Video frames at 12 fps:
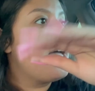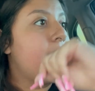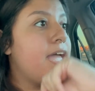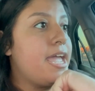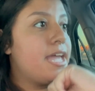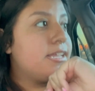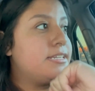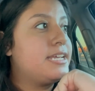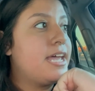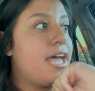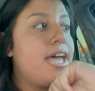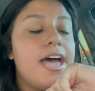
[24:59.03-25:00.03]
And
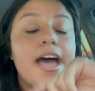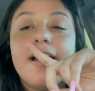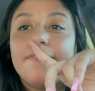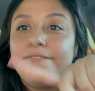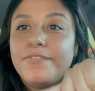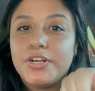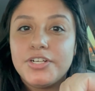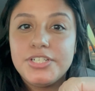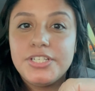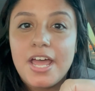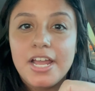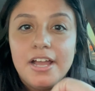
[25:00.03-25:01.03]
at first
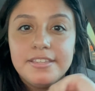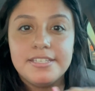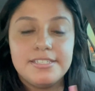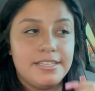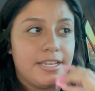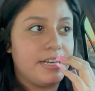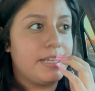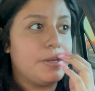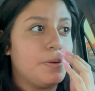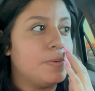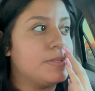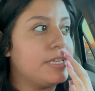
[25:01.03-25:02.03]
I got this lady
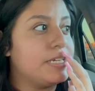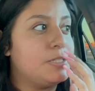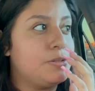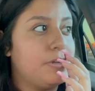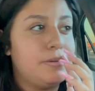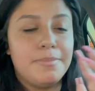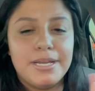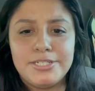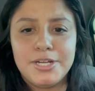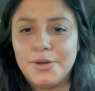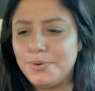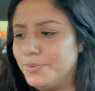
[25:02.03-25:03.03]
who was like doing my
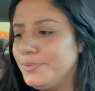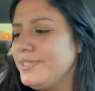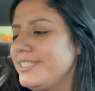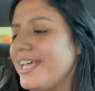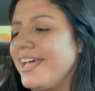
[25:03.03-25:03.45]
toes